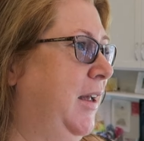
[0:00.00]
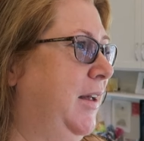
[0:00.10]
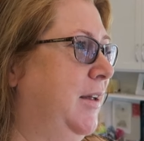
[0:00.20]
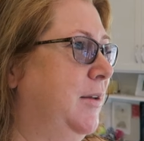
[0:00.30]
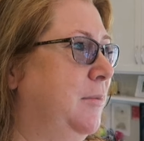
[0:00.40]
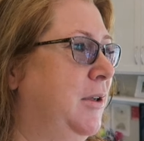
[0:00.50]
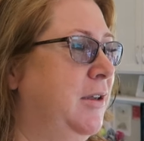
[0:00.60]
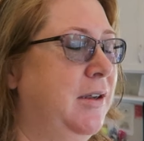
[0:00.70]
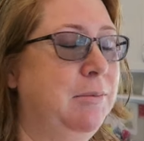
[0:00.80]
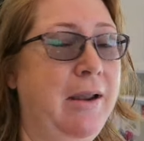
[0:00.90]
And
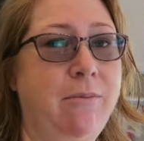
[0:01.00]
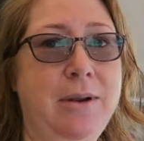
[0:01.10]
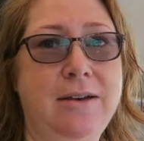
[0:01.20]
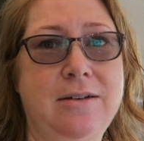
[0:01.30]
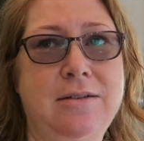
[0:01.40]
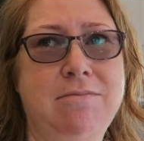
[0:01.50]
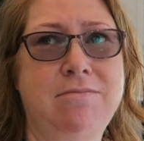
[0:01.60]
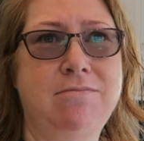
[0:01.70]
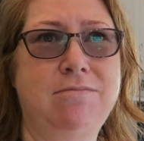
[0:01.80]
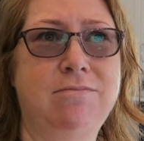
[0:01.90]
we haven't been
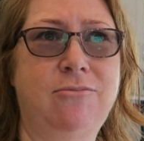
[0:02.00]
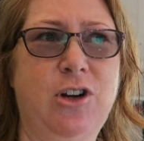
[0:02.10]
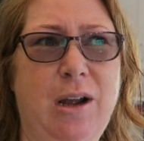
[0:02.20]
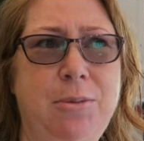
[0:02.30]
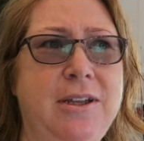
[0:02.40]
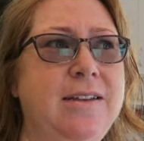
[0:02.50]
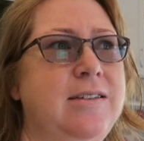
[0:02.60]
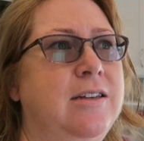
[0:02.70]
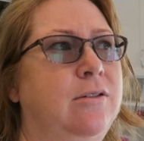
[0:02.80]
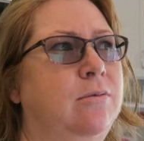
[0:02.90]
for a couple of
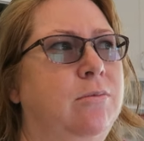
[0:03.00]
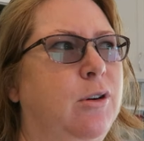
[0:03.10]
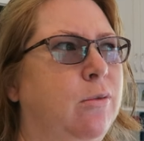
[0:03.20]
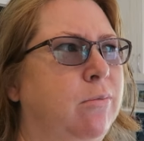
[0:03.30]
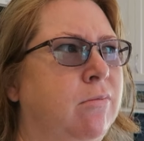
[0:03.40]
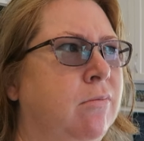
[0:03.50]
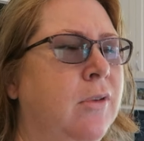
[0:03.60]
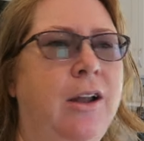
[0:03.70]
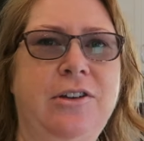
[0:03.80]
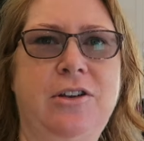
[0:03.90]
years now. Well,
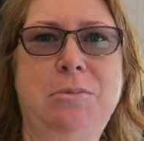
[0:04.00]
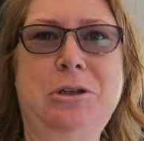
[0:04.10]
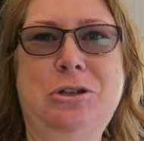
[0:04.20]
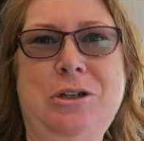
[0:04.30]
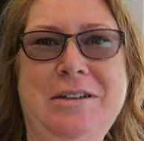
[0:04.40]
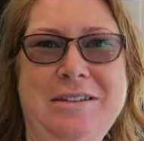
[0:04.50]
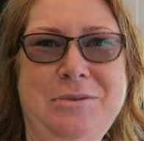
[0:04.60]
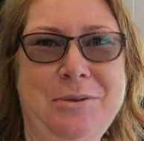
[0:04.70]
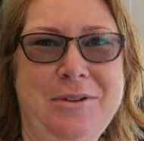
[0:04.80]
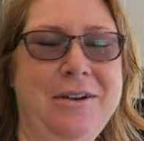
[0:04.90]
I think it's only been 2 years
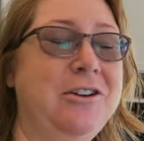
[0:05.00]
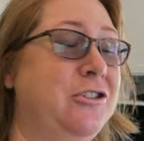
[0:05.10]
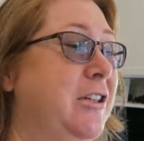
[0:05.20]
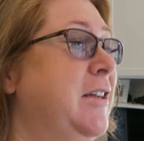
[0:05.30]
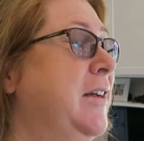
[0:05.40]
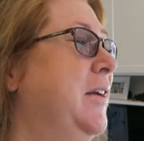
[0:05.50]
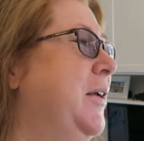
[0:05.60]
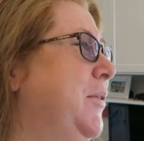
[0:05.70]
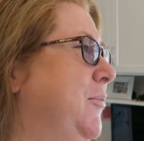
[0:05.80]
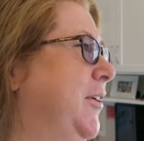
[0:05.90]
since we were there actually.
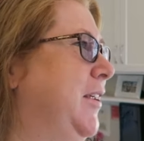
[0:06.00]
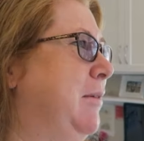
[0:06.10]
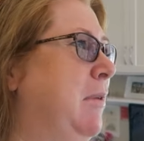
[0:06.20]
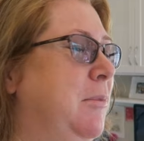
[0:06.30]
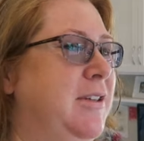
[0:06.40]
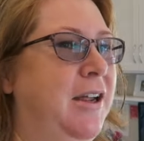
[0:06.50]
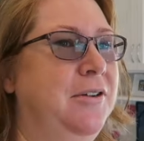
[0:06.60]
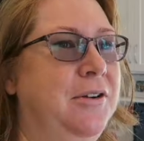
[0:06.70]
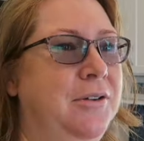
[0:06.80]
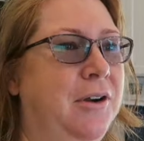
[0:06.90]
But yeah, Mum and
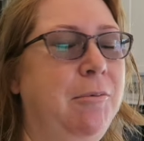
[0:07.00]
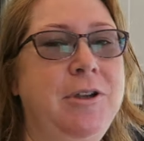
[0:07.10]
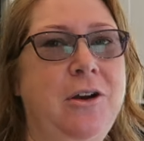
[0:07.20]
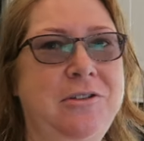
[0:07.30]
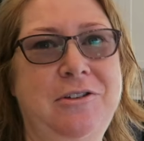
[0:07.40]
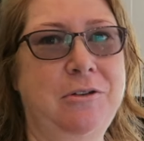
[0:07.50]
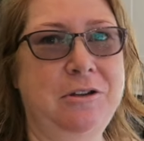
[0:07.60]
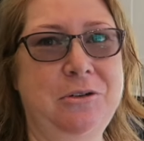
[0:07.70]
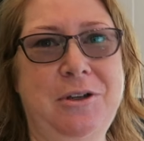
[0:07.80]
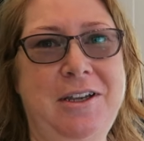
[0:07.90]
Dad, I've been going since I was
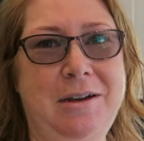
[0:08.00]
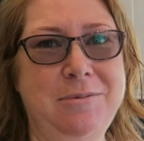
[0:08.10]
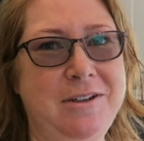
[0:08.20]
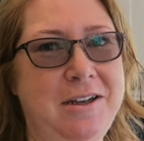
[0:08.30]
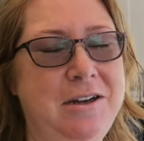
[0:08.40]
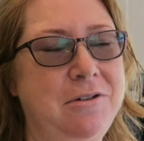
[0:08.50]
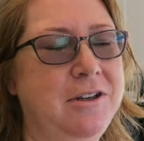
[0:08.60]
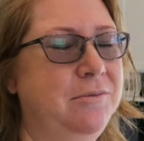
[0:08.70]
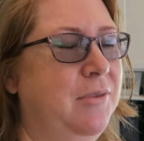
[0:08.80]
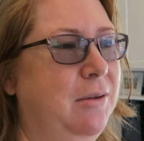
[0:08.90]
a little kid up to that
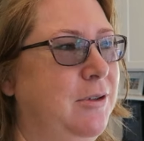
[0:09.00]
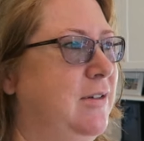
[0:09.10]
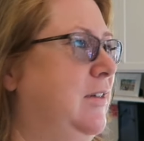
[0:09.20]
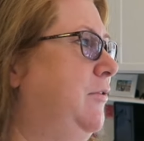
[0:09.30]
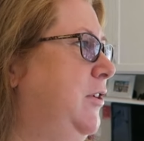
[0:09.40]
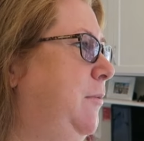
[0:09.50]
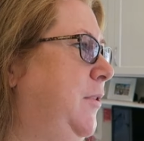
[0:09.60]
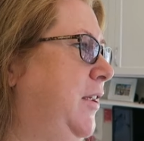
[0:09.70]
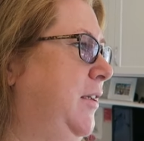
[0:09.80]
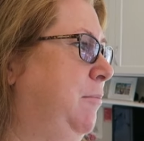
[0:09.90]
area and we just love it
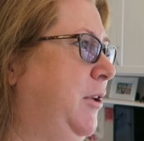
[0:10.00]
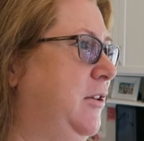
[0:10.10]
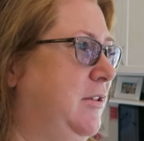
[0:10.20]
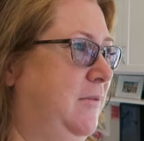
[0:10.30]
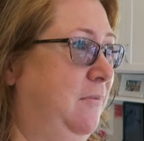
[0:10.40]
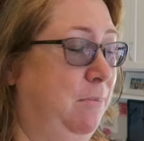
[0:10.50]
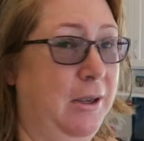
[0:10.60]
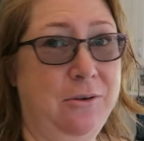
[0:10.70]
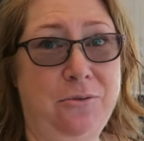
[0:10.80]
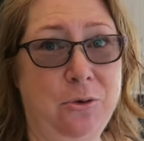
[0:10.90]
up there. But it's
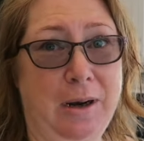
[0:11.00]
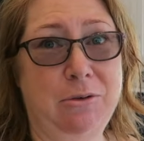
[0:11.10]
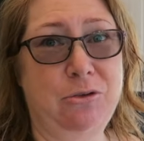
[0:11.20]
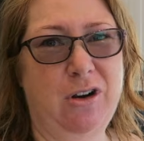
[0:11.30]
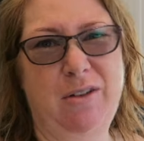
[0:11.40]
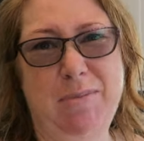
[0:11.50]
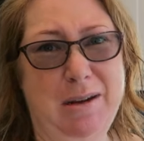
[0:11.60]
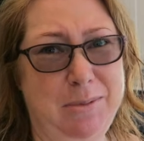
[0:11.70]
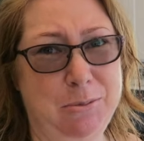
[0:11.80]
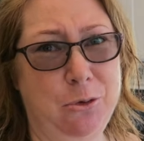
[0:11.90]
about a 4 hour drive,
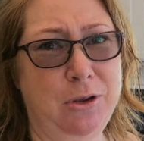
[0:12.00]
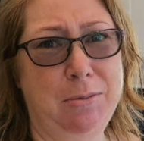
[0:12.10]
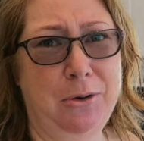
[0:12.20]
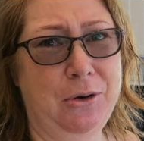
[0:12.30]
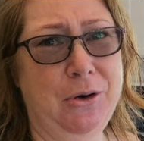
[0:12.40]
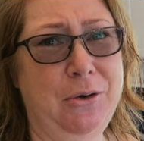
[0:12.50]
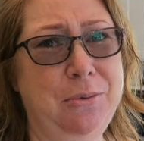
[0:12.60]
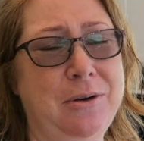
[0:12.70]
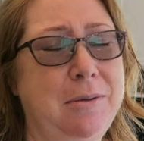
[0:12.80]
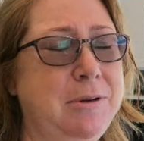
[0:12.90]
maybe more in the
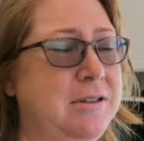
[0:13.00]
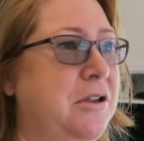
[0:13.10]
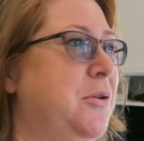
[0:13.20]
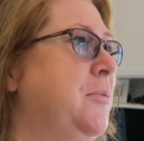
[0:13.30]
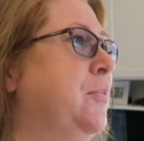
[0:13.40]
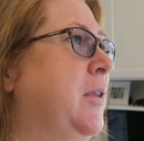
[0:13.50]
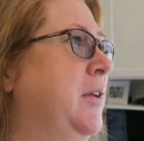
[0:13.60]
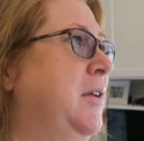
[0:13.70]
motorhome, going a bit slower.